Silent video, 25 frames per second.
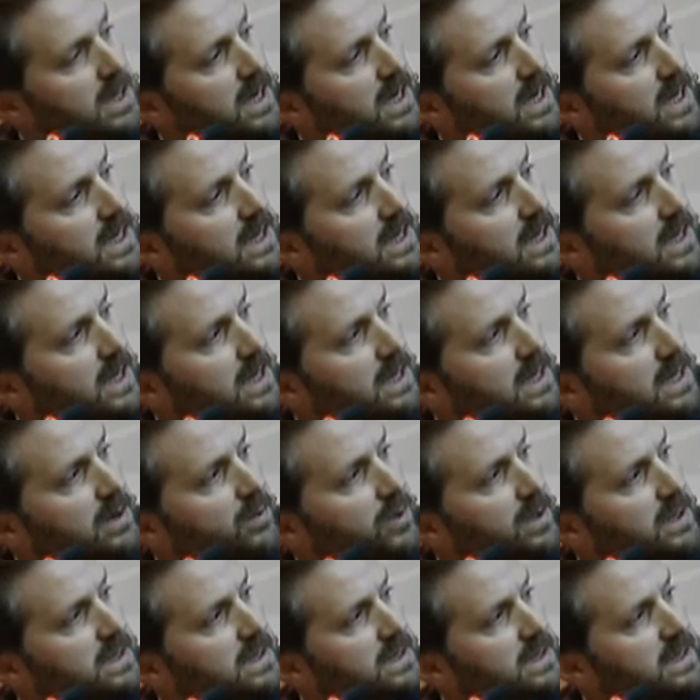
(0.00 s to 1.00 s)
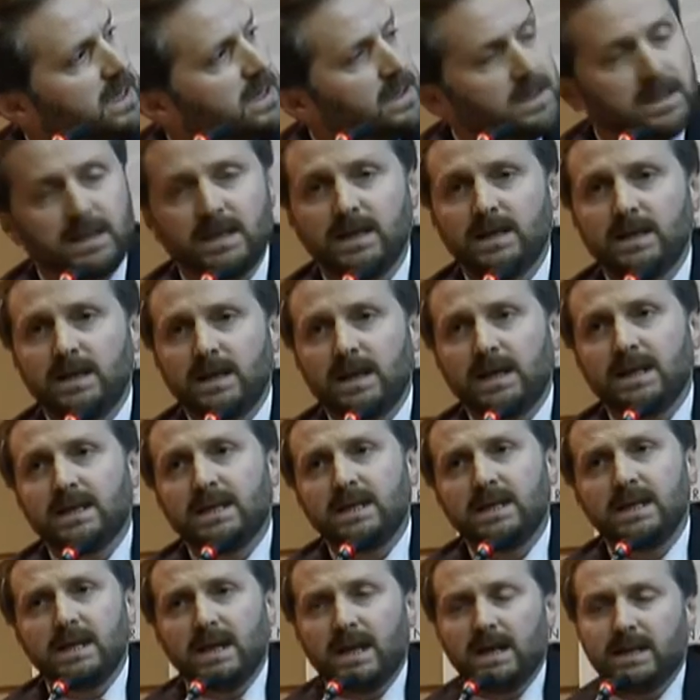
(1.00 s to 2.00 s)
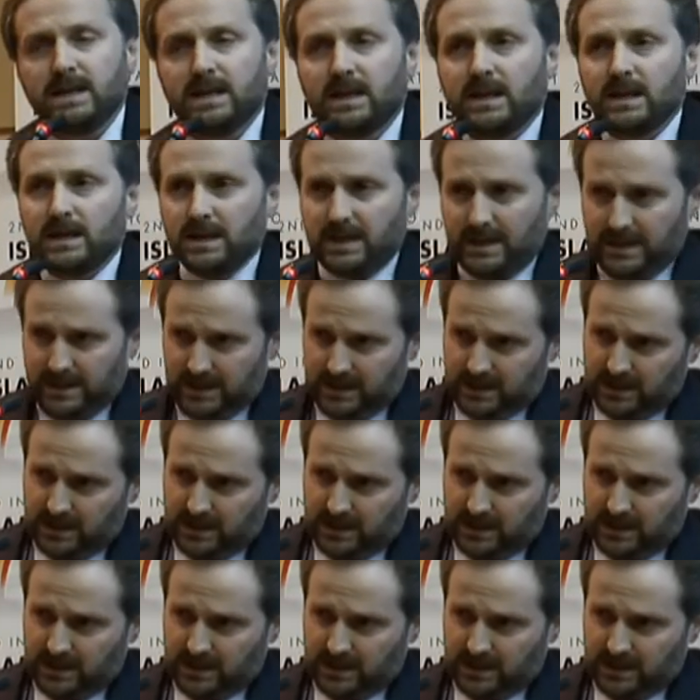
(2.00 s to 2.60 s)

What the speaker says: and then he was sent there, and he had a